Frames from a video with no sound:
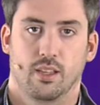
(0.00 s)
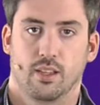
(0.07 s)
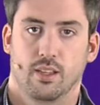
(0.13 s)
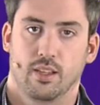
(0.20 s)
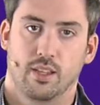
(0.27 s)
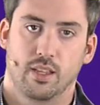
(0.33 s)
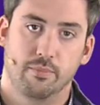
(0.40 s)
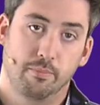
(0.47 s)

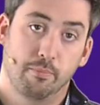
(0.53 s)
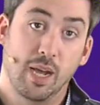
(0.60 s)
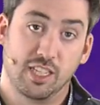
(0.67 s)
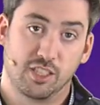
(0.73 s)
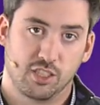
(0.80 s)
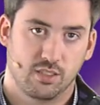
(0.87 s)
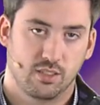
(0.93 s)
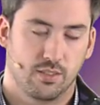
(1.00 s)
in batch,
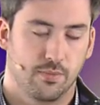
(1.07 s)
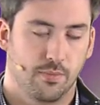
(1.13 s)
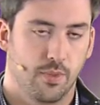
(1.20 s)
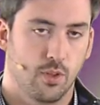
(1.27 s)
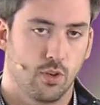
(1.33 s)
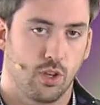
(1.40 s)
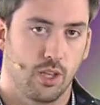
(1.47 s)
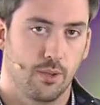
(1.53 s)

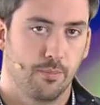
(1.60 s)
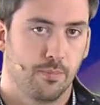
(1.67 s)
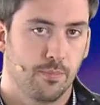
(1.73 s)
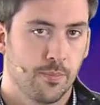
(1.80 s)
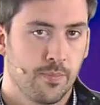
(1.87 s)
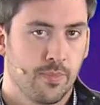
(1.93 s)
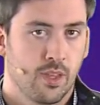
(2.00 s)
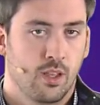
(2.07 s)
okay?
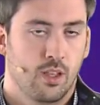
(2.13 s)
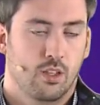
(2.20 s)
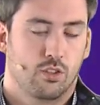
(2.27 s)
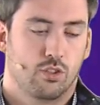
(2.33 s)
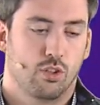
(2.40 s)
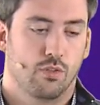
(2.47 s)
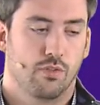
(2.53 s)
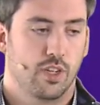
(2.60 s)

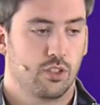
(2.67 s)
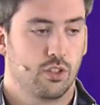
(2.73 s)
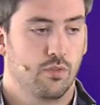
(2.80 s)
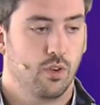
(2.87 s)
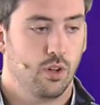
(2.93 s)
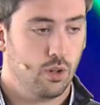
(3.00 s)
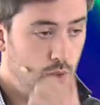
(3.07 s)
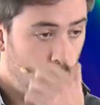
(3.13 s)
So first of all,